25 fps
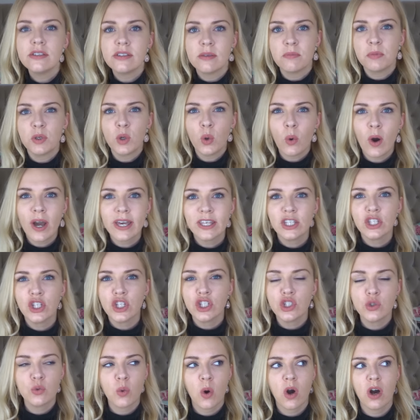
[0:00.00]
Some quite
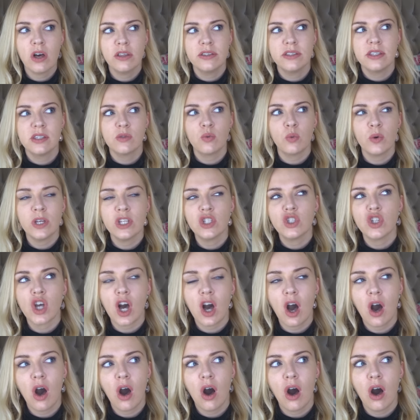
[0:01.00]
good ones, which
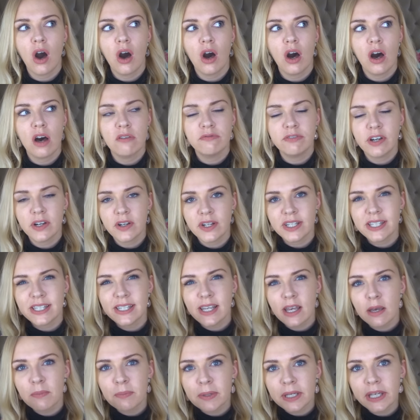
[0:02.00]
are a very
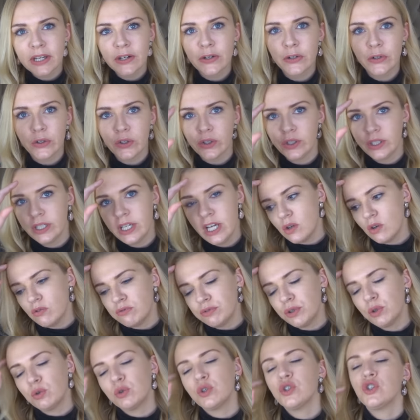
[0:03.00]
typical
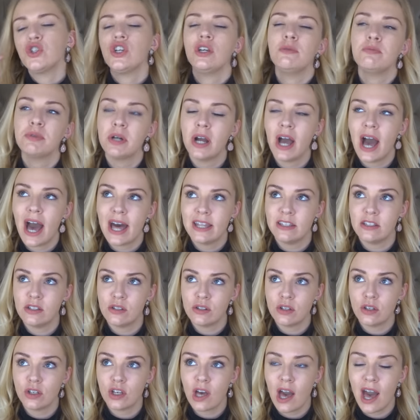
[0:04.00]
floral Chypre, and
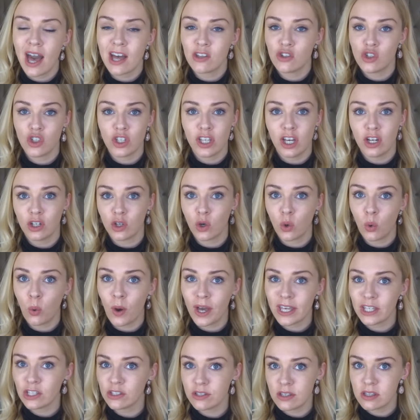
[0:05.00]
actually are
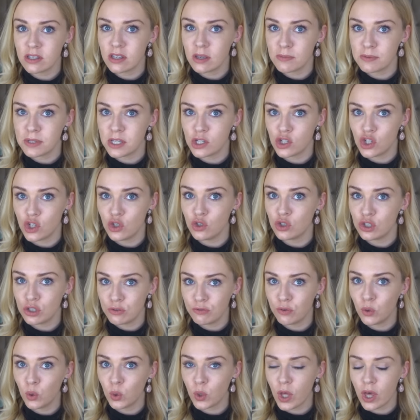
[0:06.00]
quite good substitutes
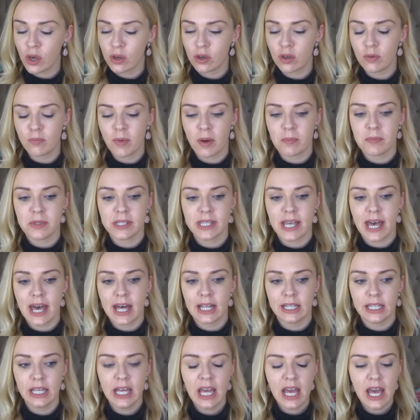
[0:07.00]
for Coco
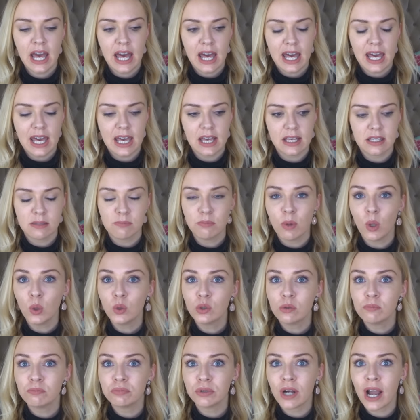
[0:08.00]
Mademoiselle, is
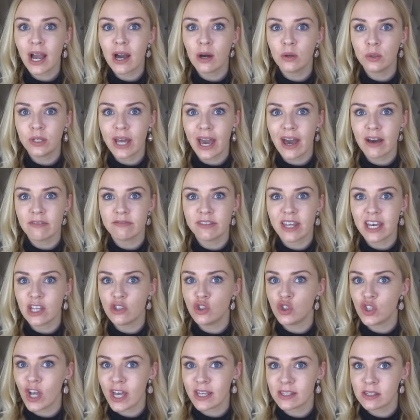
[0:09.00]
Molton Brown have their
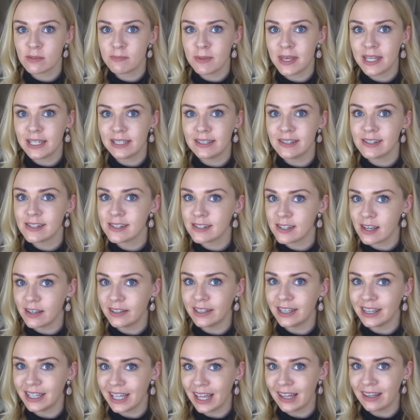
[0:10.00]
Jasmine
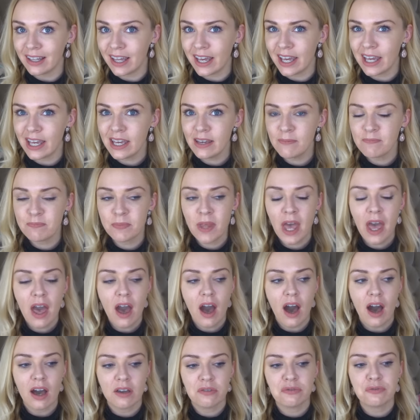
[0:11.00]
Sun Lily.
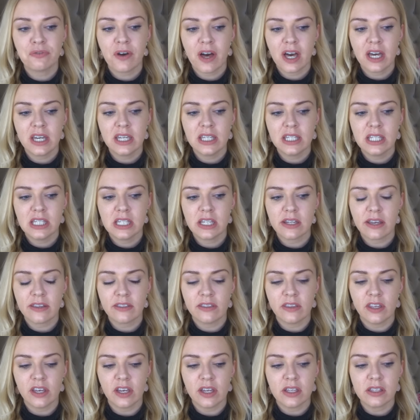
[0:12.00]
I find
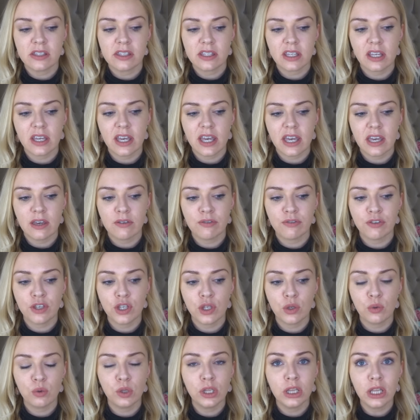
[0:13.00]
that if
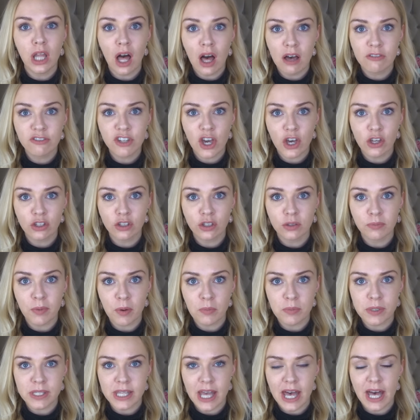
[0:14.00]
you love Coco
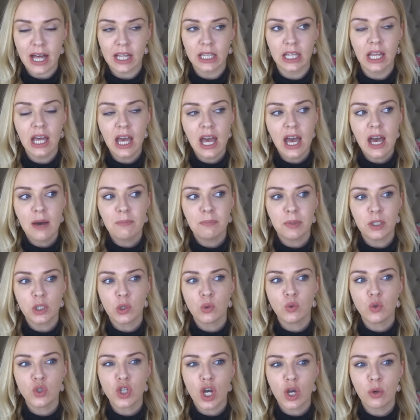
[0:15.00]
Mademoiselle, but
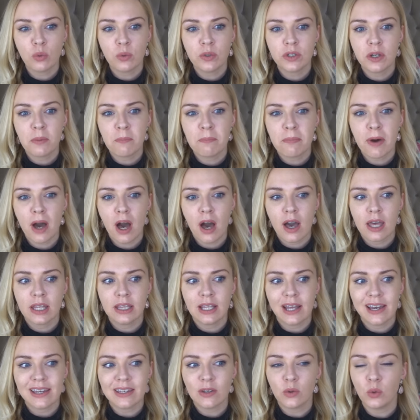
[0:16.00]
you don't want to buy
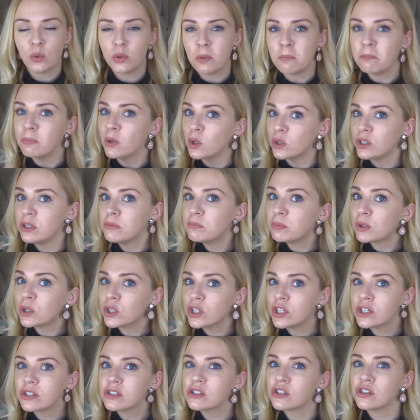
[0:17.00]
like all the body
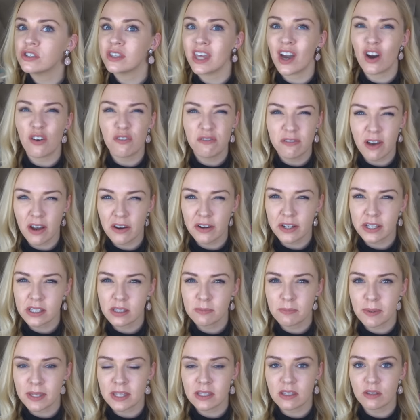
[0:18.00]
products because they are very
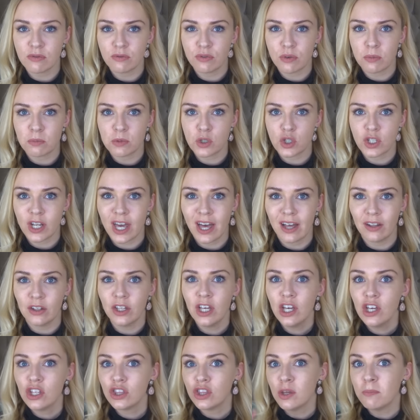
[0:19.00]
expensive from Chanel,
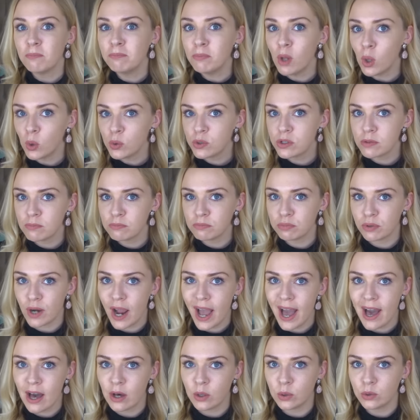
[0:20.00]
the Molton
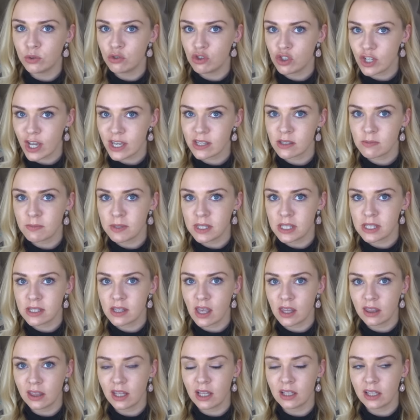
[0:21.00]
Brown Jasmine
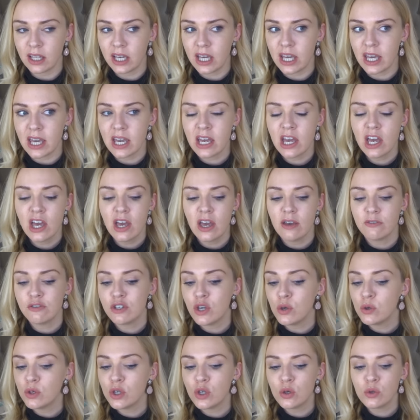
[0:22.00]
Sun Lily, if
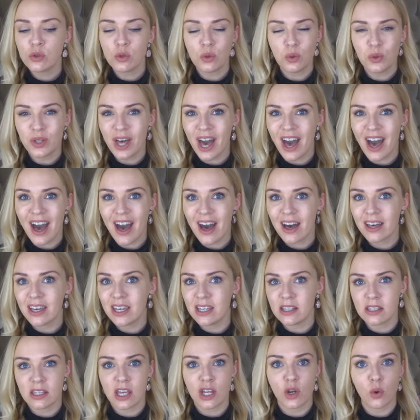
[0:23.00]
you use all that,
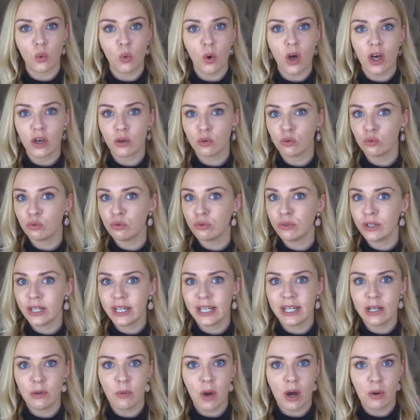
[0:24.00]
it's going to work
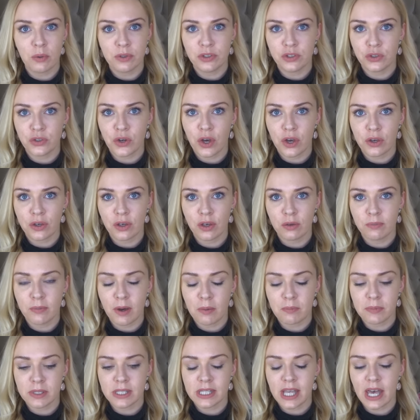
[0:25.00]
really well with your Coco
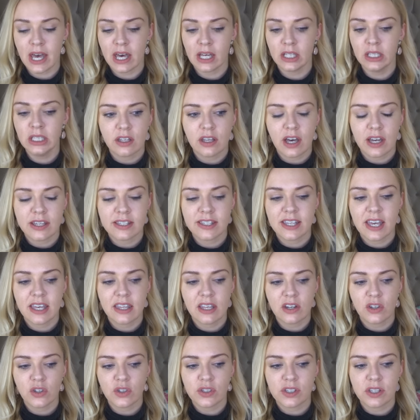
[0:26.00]
Mademoiselle. I say
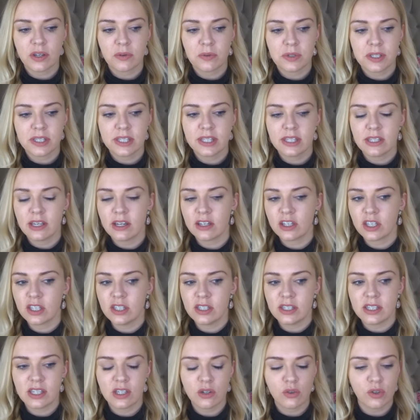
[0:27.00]
that because I was
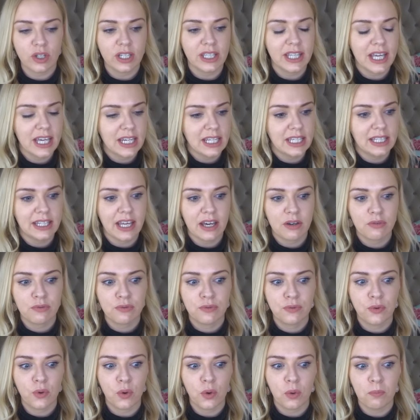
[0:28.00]
considering getting that
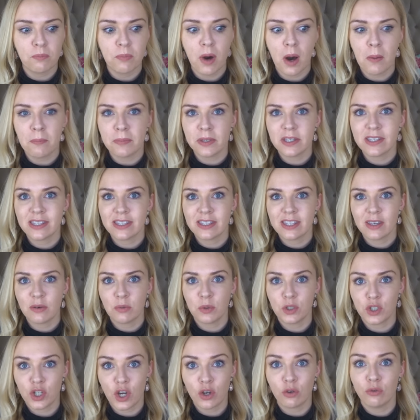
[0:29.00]
for mum, because it
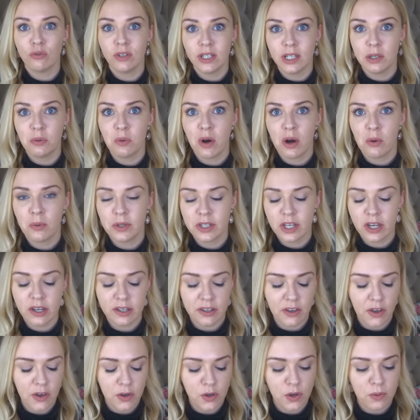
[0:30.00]
would go really well with her
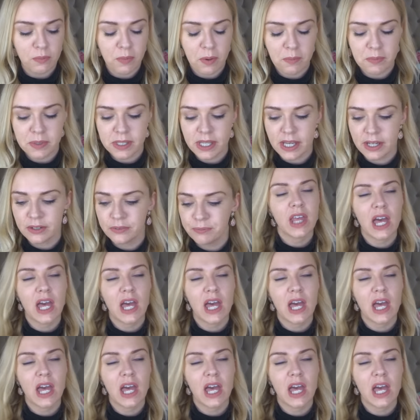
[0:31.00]
Coco Mademoiselle.